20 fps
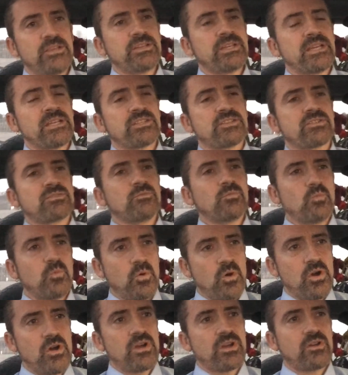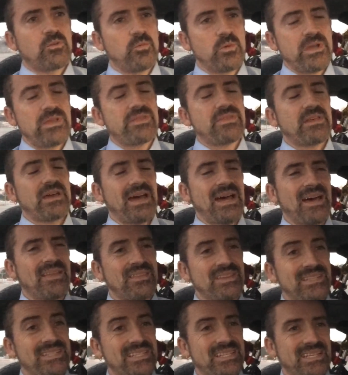you get to work with
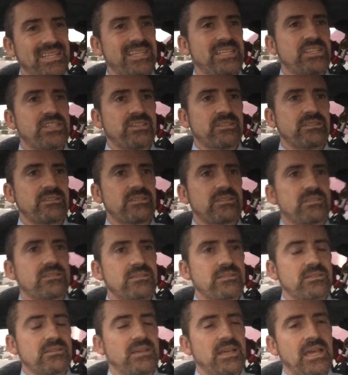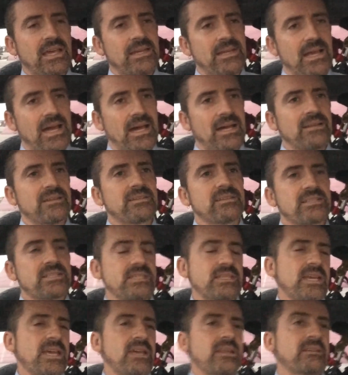other teachers and
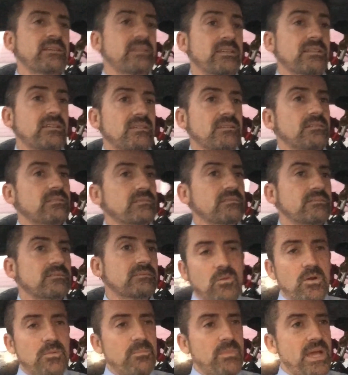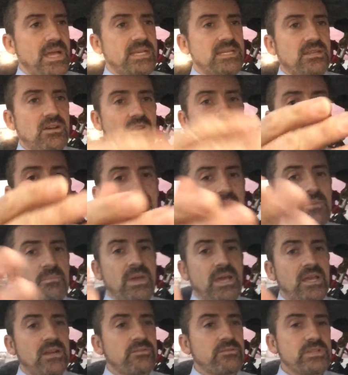understanding what makes a high
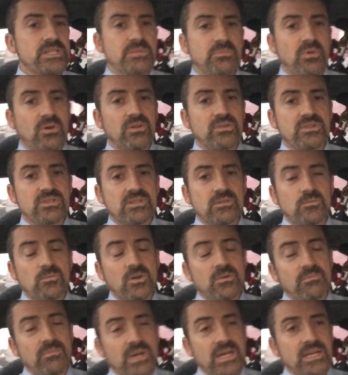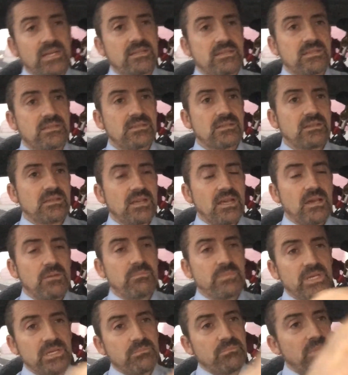band response and what makes a
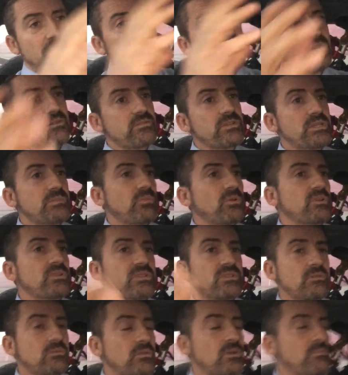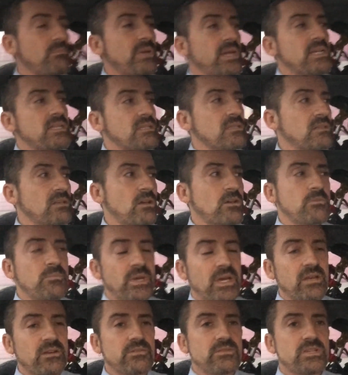mid band response and what makes a low
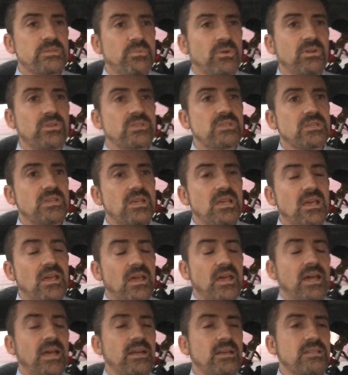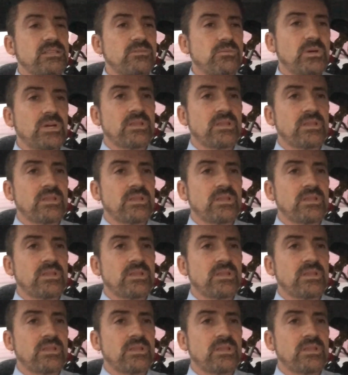band response. And it's one